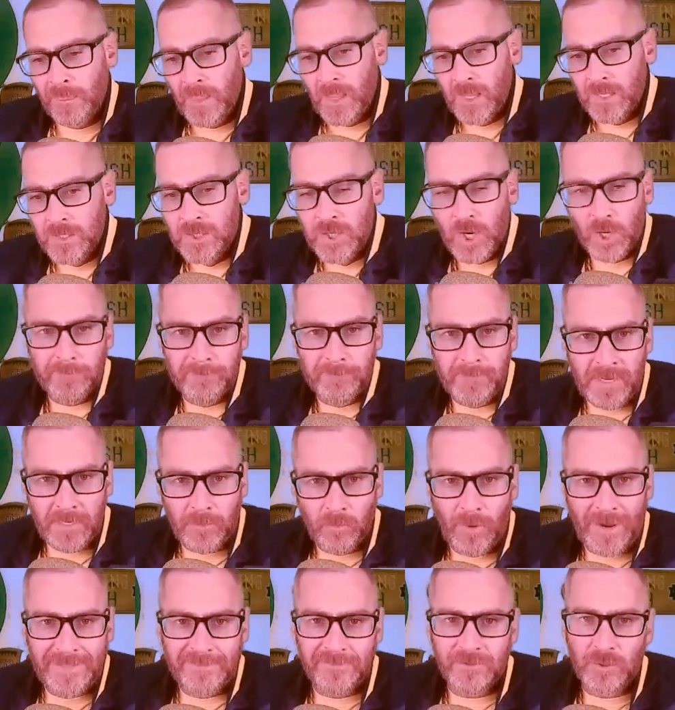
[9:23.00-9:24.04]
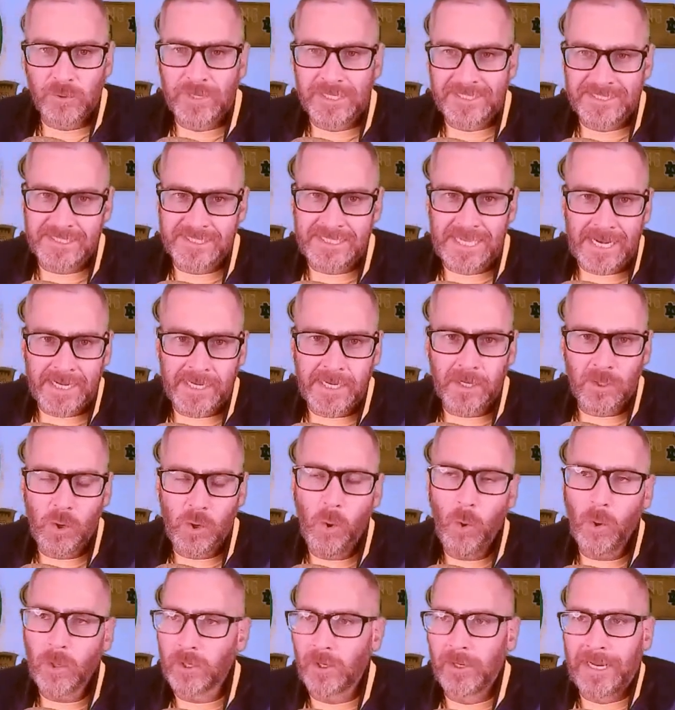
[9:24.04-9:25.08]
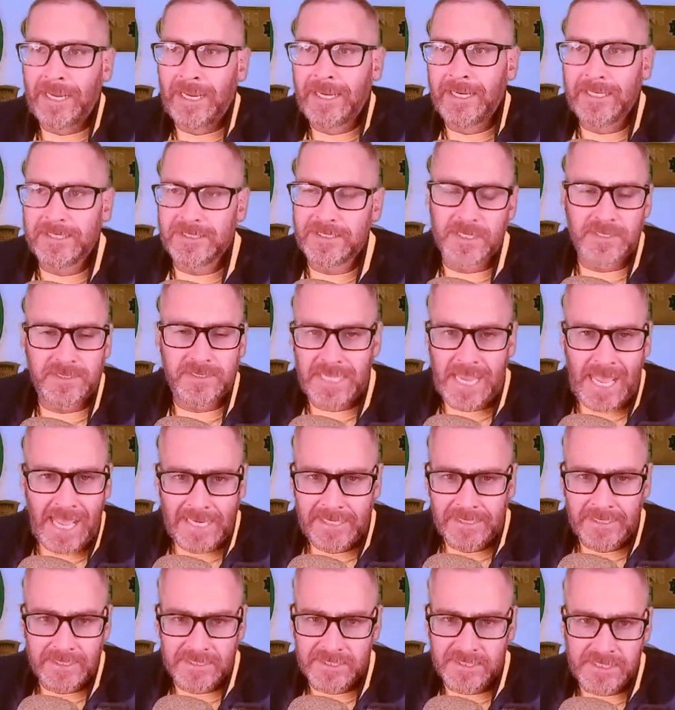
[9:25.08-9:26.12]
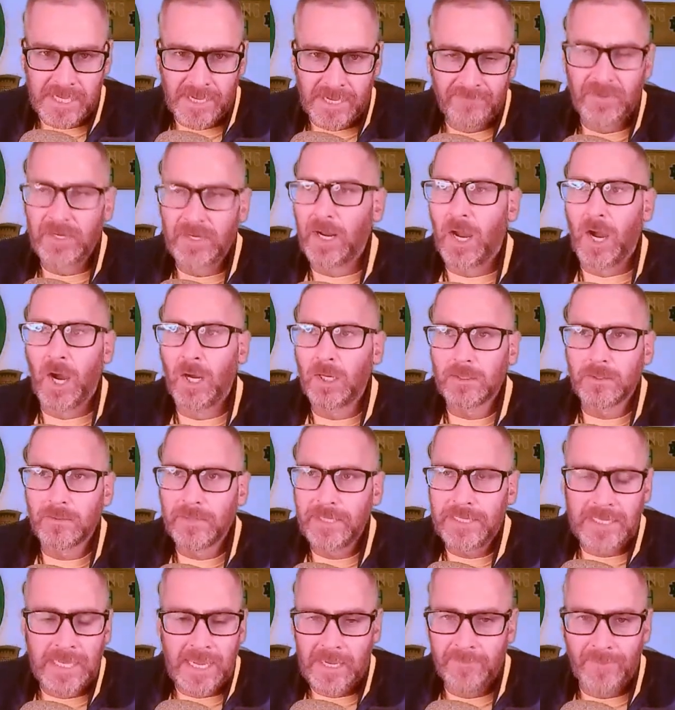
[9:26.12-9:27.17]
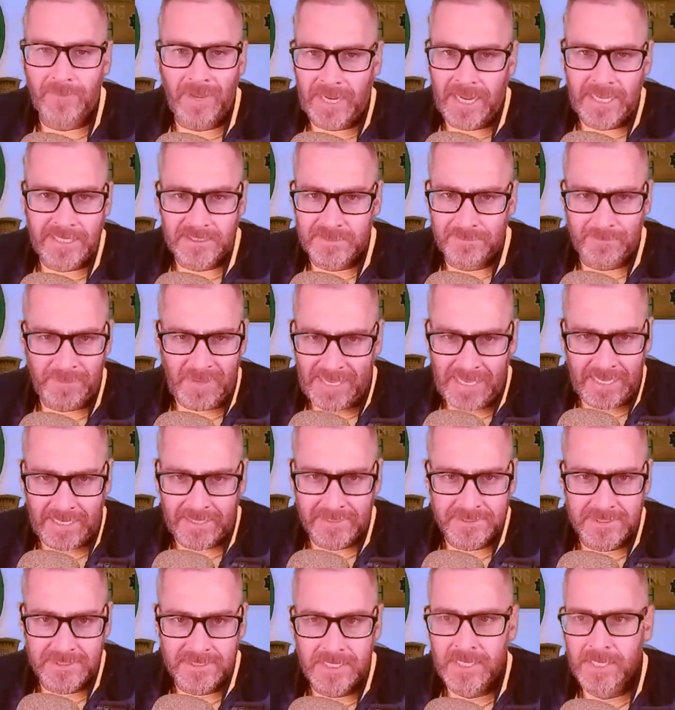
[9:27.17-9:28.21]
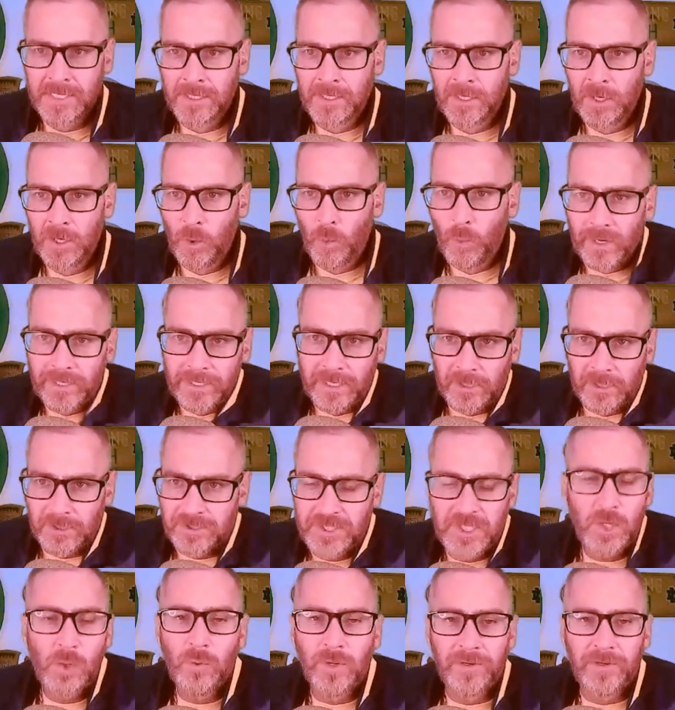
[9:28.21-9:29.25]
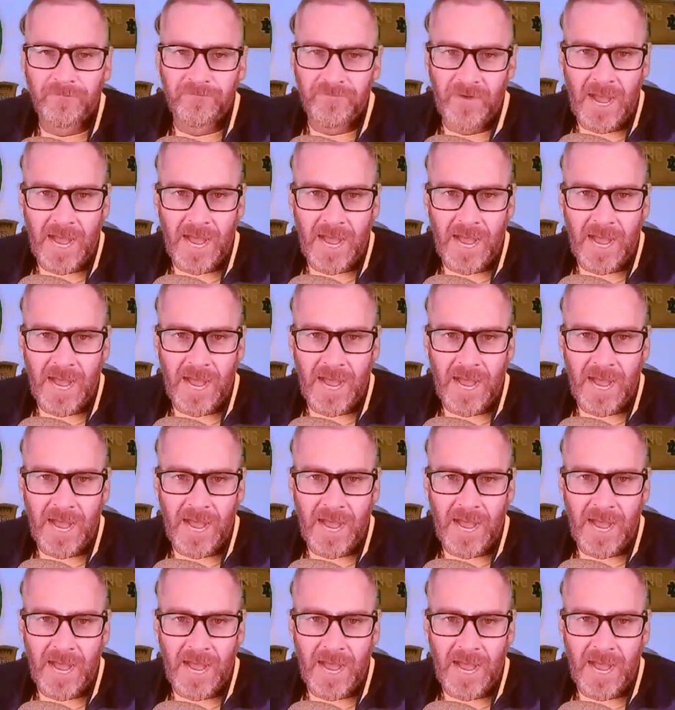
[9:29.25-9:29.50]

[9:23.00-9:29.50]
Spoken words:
you're midway through the second quarter and it's a 10-7 ugly game against Pitt when they're 2-5.